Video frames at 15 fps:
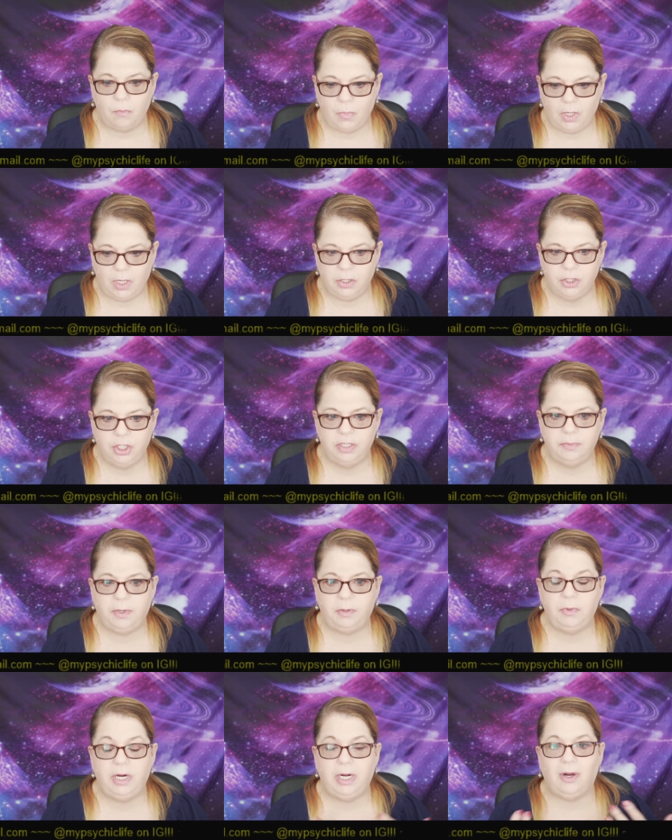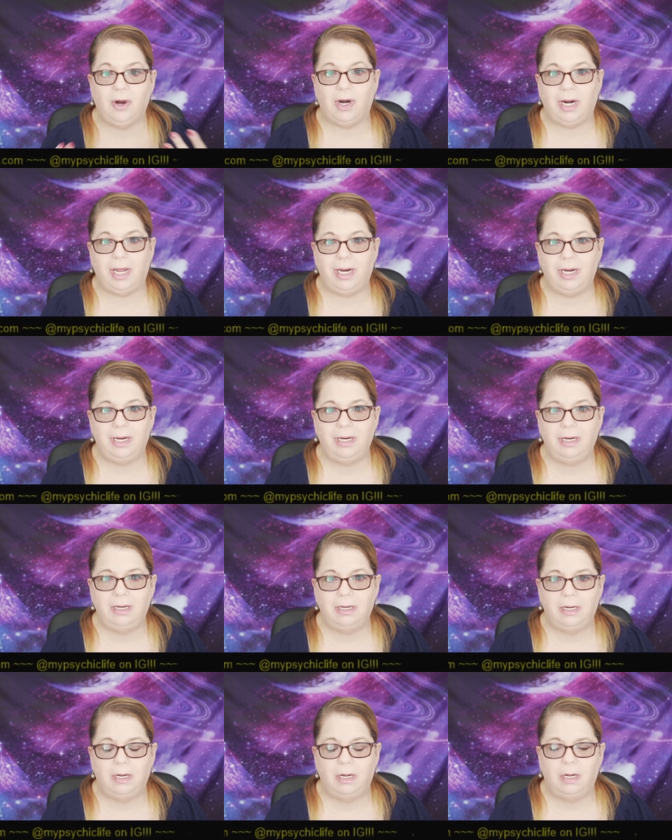she's been reincarnated
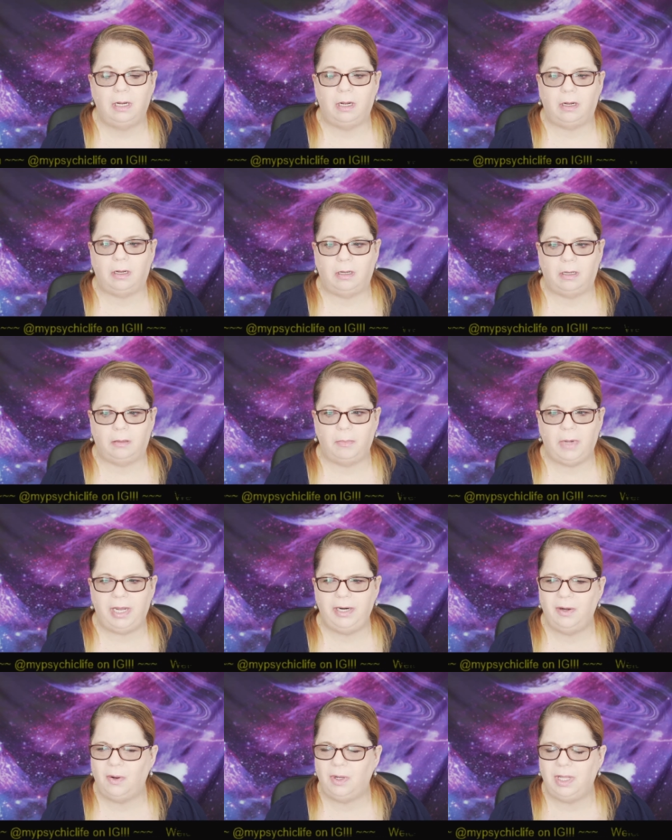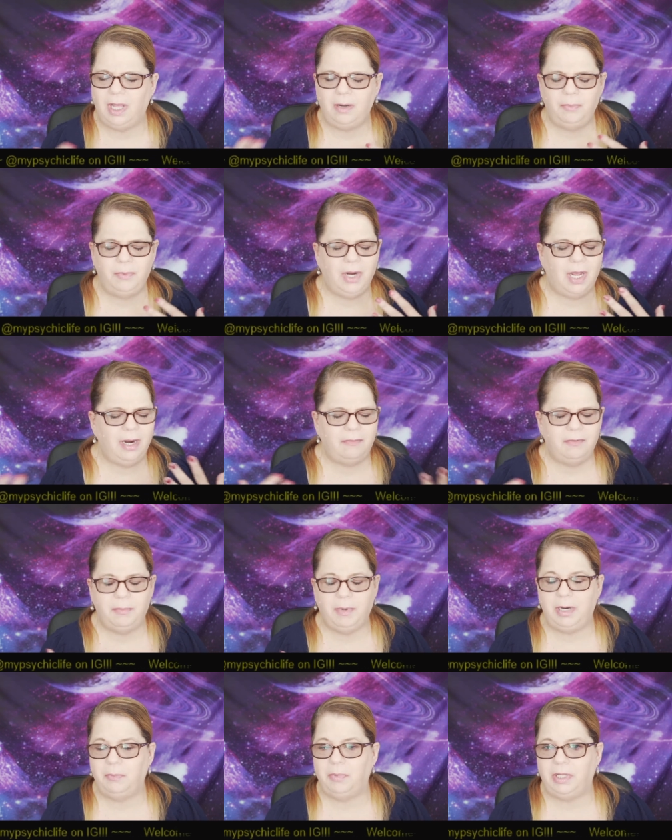um, I know a lot of not
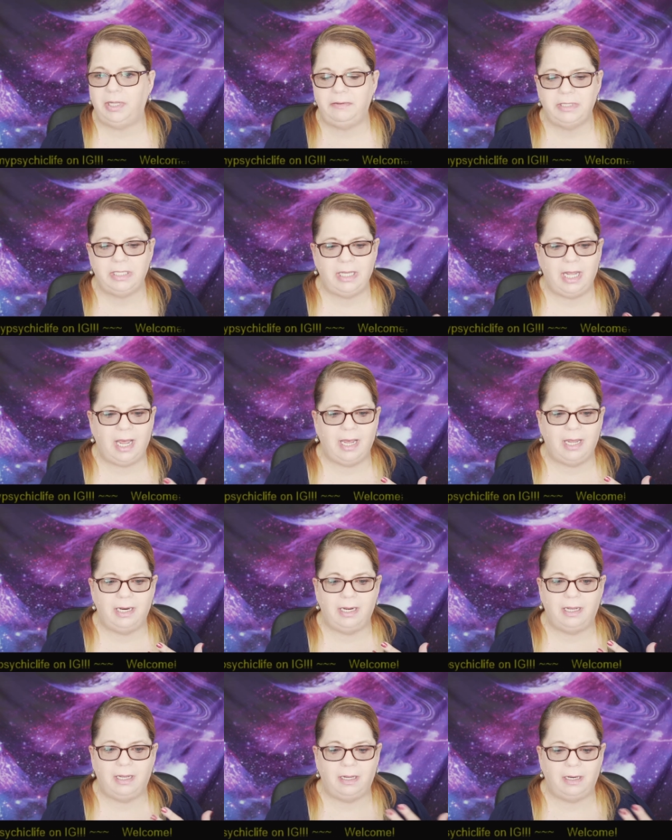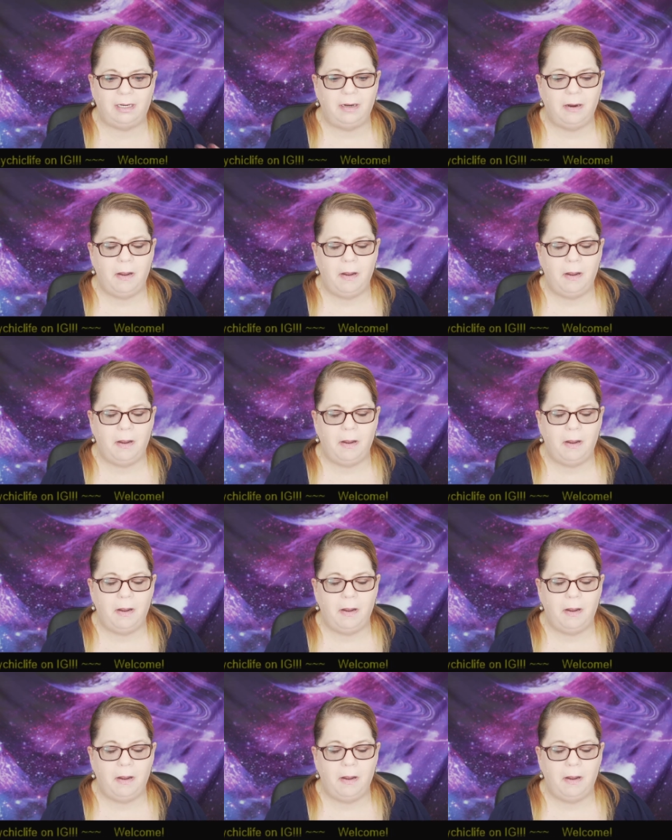everybody believes in that, and